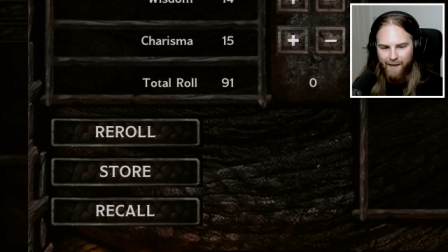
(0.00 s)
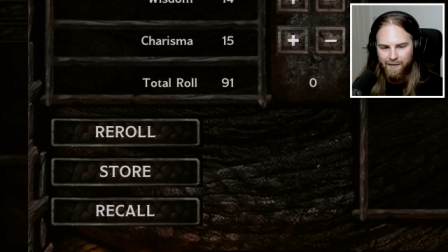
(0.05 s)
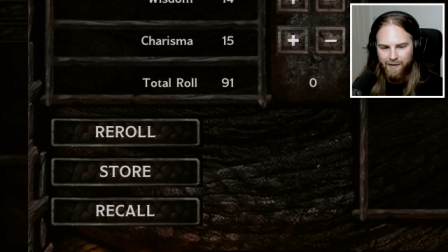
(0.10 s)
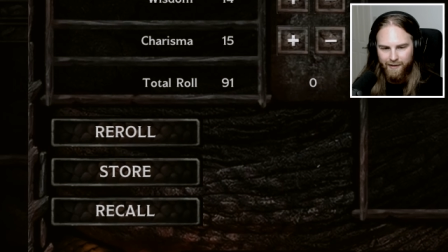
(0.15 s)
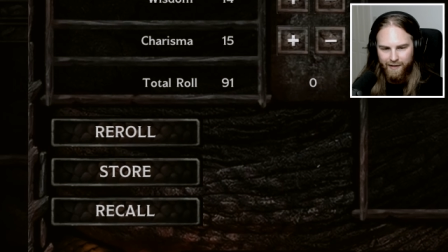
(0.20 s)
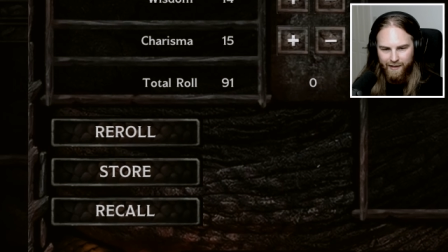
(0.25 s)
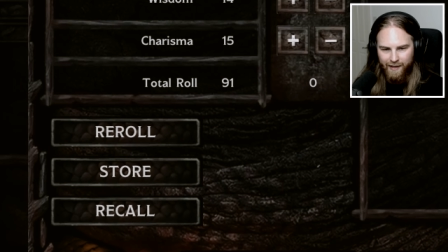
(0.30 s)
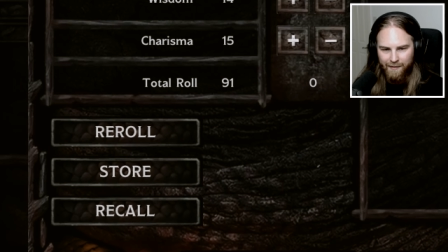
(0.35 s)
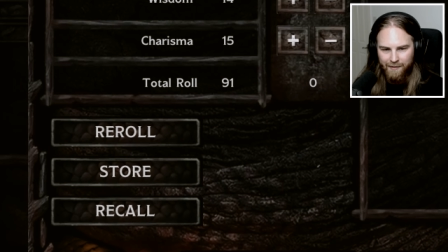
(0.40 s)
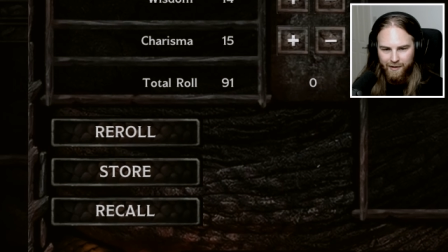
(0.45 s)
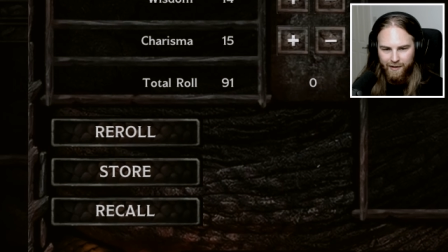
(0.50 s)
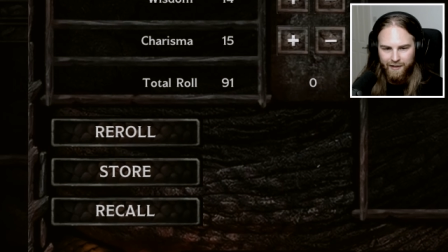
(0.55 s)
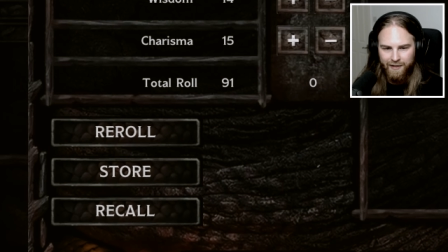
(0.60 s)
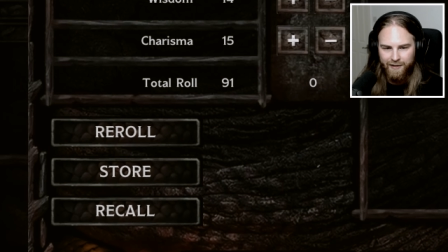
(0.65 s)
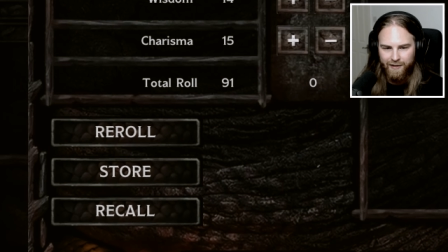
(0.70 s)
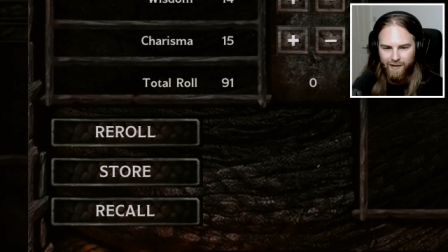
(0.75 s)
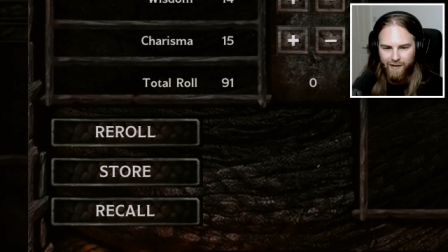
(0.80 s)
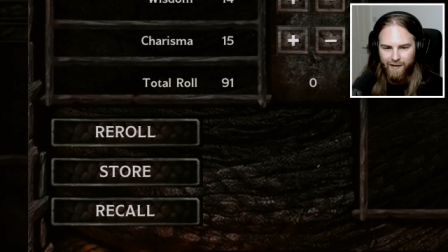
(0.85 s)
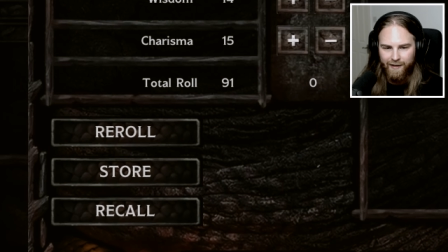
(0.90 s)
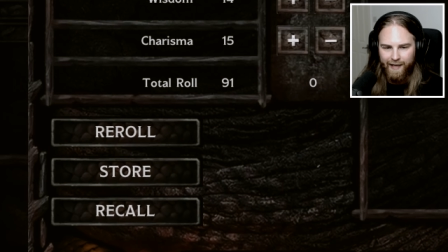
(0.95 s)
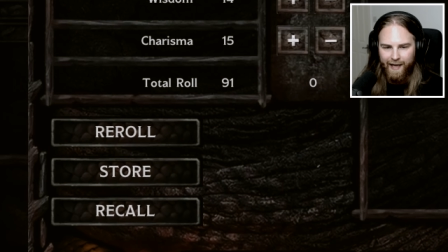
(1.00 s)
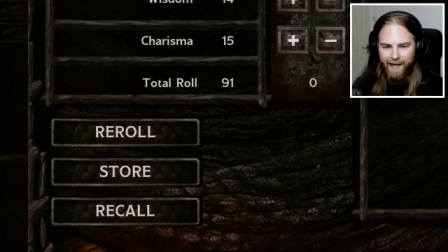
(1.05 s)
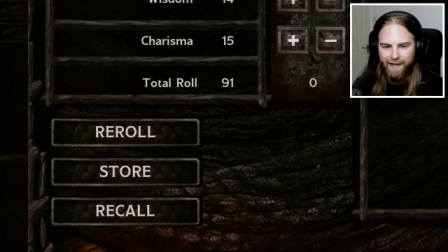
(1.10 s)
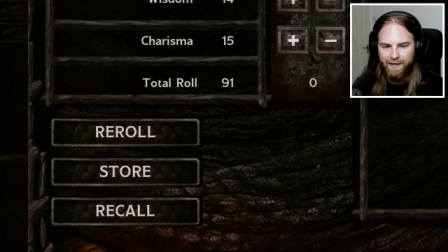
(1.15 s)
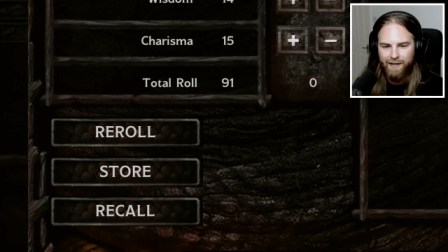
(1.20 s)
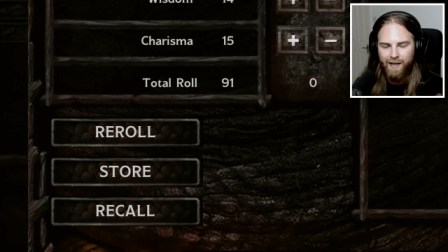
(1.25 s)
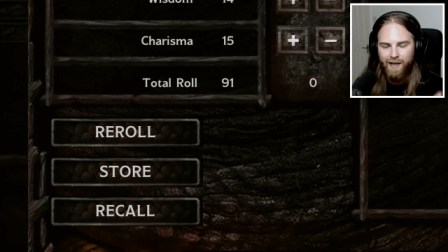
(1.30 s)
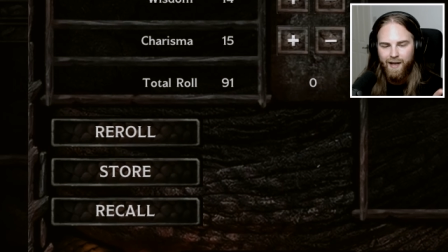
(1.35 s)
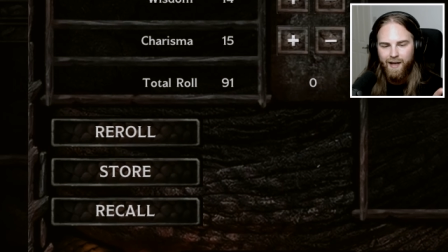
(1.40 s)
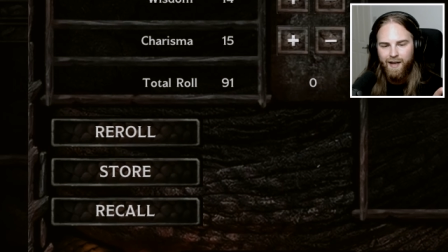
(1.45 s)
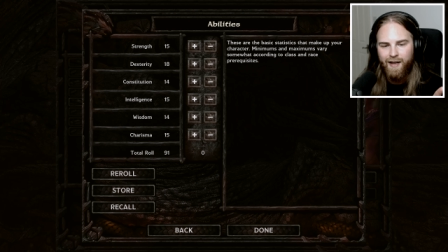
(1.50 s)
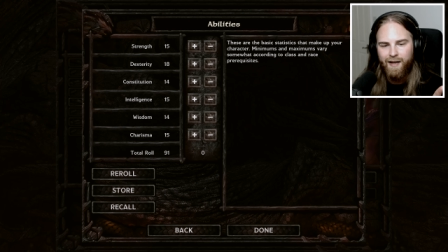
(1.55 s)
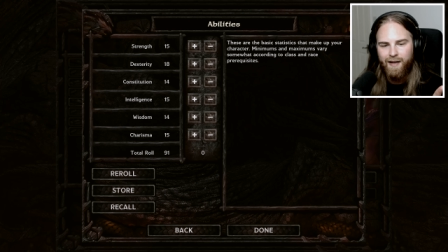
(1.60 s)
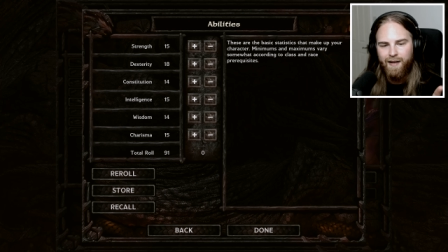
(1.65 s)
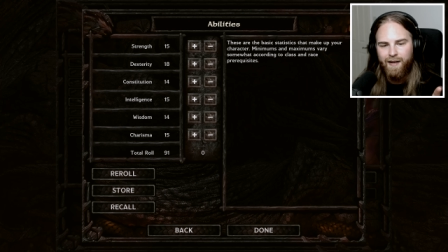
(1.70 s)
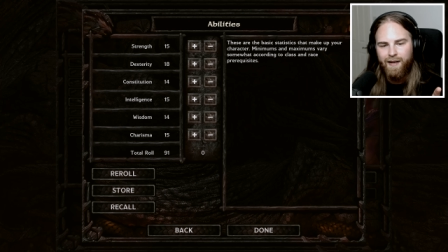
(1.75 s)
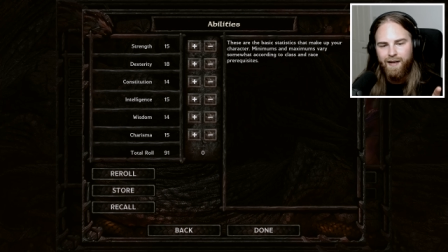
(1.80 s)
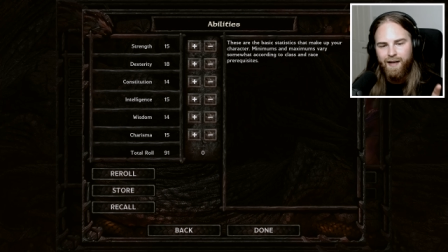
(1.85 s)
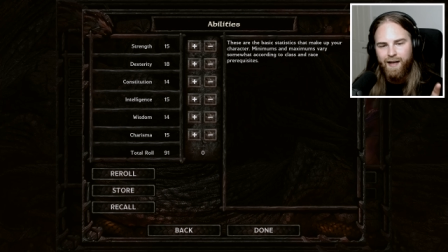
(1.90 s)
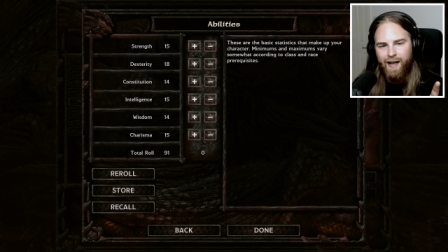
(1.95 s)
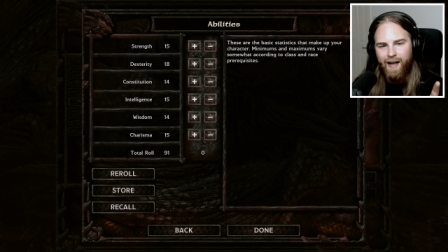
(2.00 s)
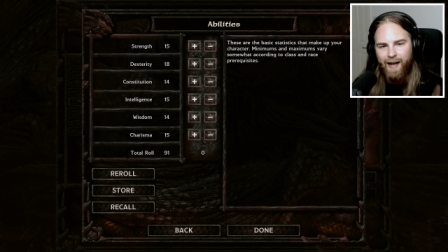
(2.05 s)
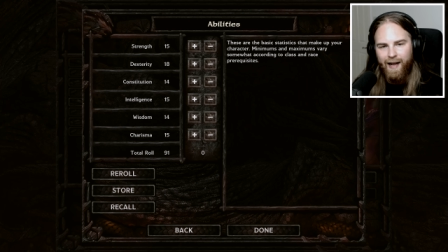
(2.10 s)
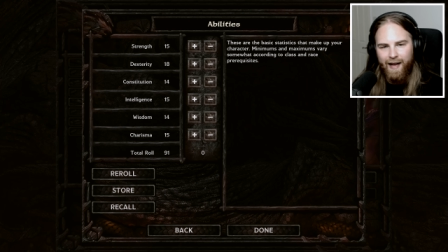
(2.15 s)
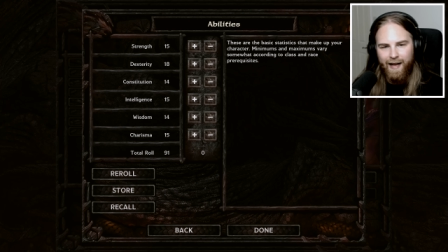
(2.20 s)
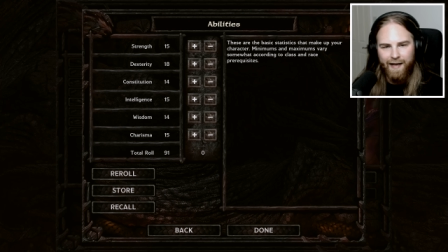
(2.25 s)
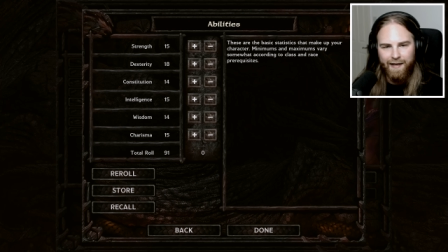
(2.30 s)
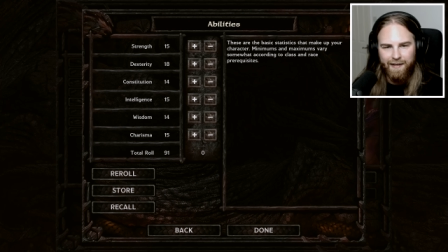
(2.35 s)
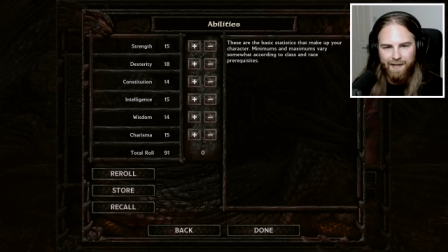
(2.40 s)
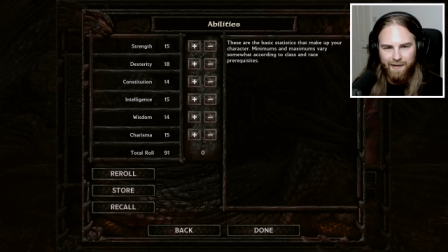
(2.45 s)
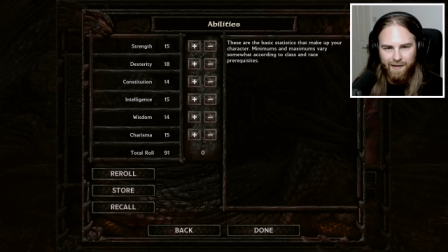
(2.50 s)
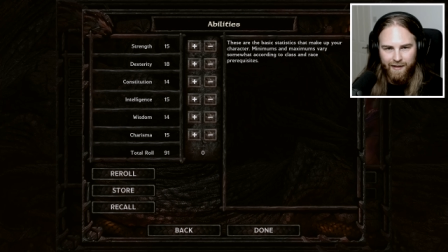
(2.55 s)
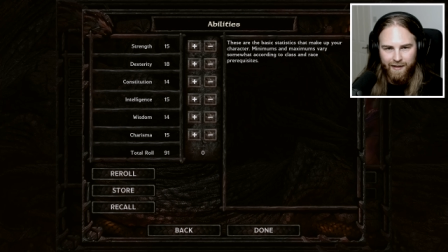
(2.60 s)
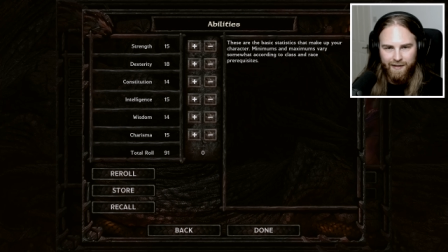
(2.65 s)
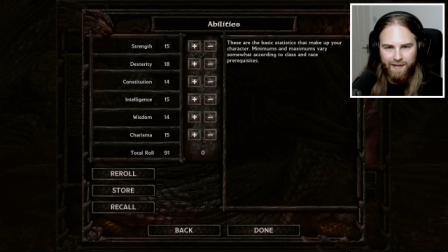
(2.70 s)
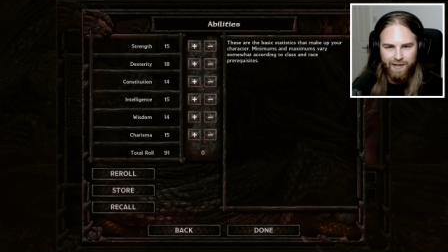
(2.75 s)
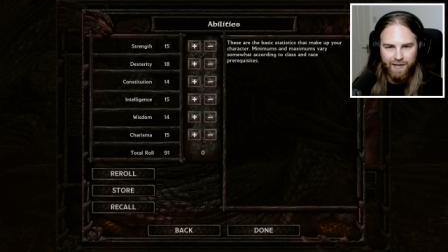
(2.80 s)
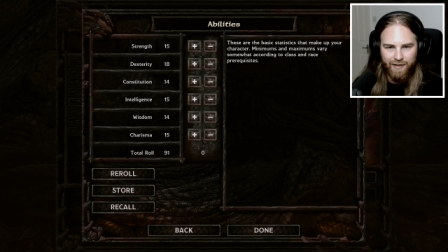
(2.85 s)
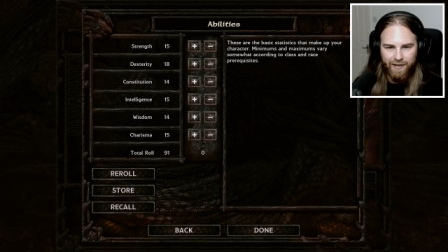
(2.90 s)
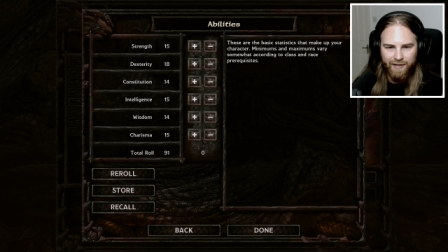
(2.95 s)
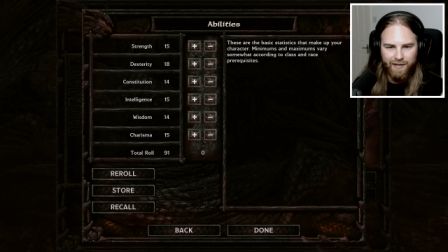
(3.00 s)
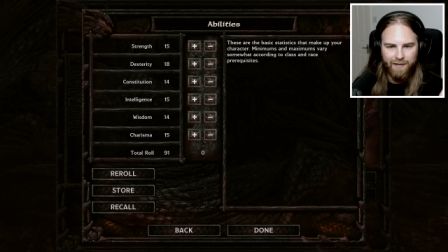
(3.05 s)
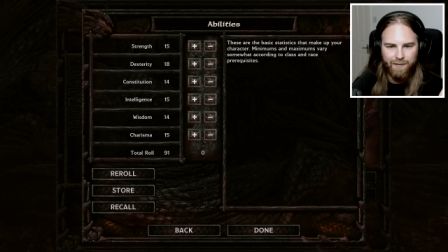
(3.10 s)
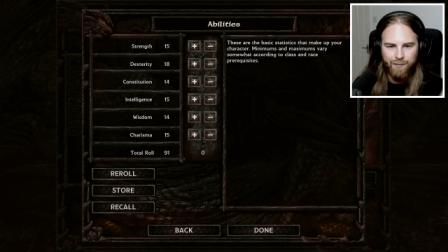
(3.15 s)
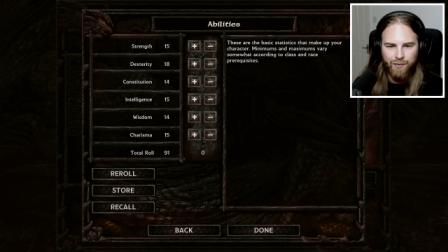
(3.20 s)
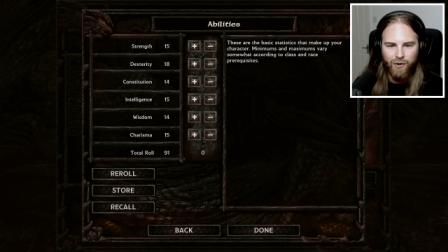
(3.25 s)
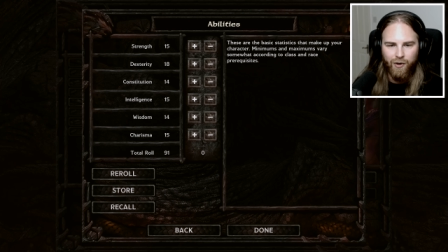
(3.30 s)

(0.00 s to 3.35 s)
I'm gonna star that. And let's just